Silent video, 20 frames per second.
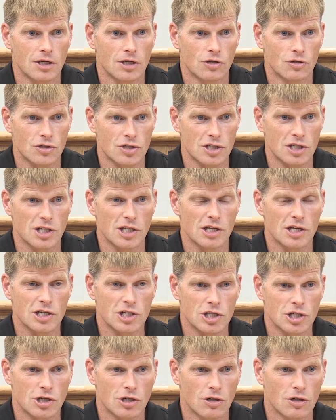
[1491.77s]
you'll see
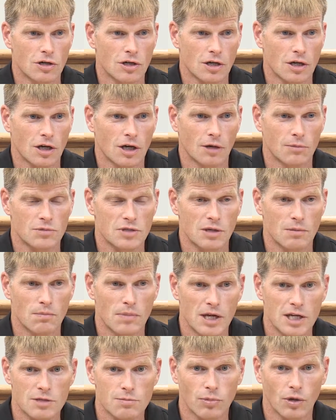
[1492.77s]
this year comes in
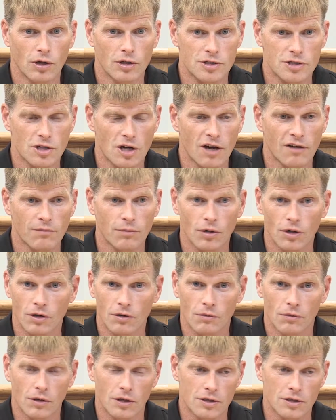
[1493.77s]
baseball and softball